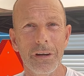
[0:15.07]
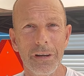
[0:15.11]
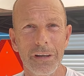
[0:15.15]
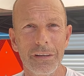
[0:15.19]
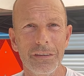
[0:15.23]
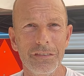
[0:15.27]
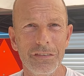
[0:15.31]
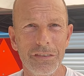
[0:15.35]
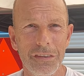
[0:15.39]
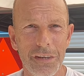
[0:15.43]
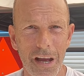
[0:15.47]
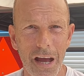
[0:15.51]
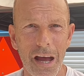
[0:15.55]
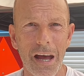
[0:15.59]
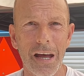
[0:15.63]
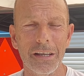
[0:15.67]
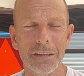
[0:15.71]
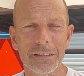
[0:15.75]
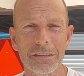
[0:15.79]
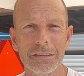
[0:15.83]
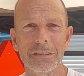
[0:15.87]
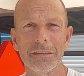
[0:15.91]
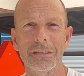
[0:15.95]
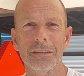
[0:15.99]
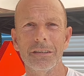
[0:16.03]
is
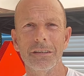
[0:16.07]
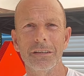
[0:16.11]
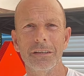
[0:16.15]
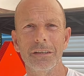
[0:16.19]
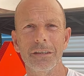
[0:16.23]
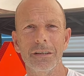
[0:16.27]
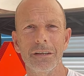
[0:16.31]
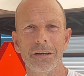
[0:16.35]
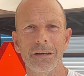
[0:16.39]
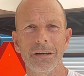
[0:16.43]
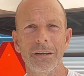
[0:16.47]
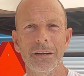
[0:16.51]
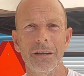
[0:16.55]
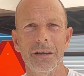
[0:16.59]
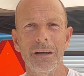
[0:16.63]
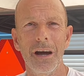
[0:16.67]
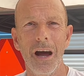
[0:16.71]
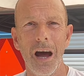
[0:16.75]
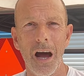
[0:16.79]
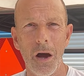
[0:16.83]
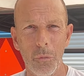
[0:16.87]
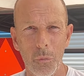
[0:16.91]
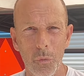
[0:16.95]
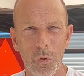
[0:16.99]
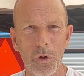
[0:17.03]
yes,
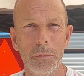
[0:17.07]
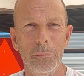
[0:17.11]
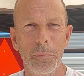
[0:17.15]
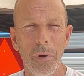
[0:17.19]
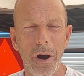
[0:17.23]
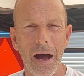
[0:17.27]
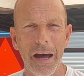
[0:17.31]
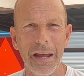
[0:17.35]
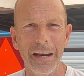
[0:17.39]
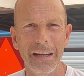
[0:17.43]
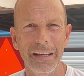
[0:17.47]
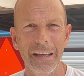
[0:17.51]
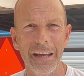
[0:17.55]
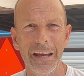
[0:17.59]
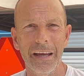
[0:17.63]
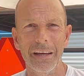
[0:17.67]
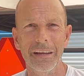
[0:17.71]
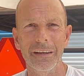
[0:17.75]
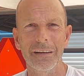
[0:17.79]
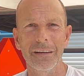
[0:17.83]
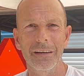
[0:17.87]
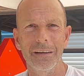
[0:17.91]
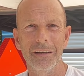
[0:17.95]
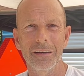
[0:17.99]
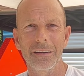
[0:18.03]
I would buy it
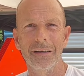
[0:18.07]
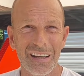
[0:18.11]
again.